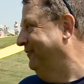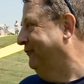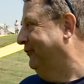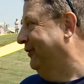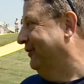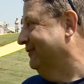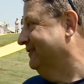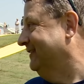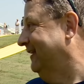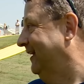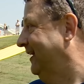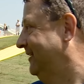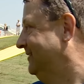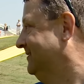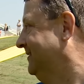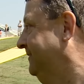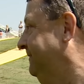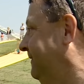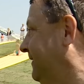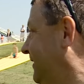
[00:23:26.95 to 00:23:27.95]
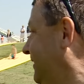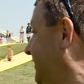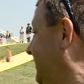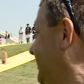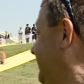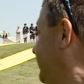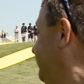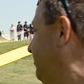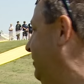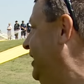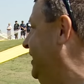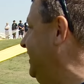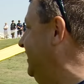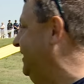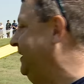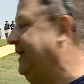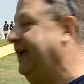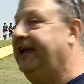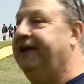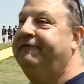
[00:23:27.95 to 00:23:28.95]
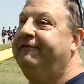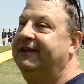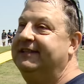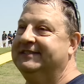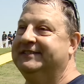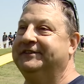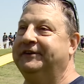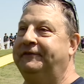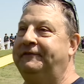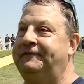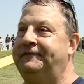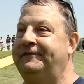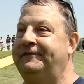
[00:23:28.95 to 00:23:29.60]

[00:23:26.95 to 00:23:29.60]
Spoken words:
water slides and making a day of it. So